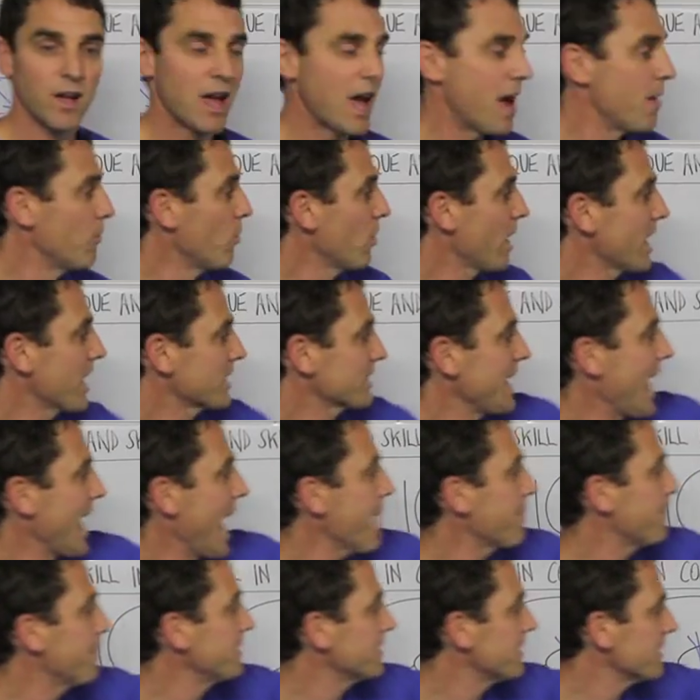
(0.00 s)
And what actually
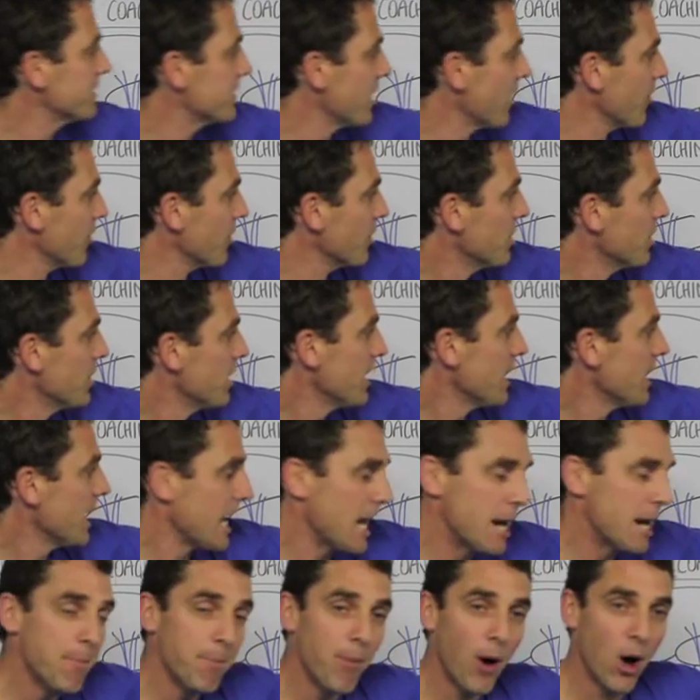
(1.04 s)
happens is that the
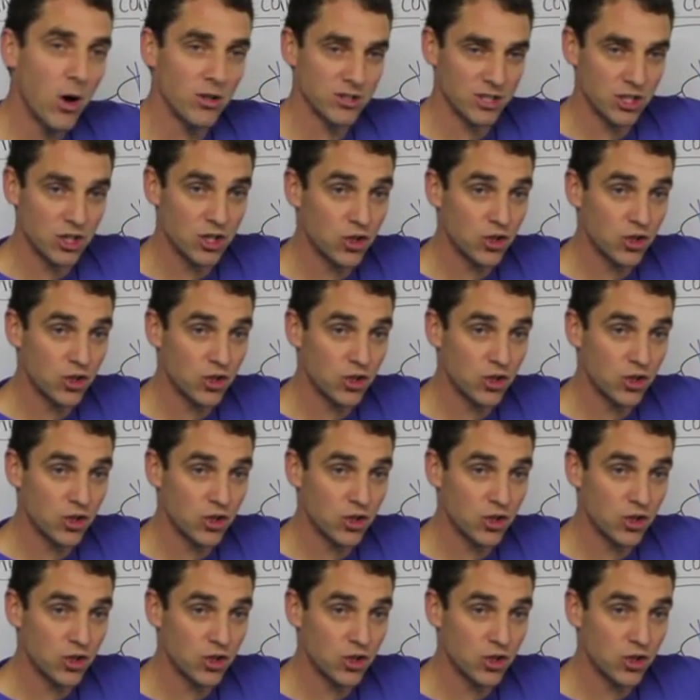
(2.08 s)
impulses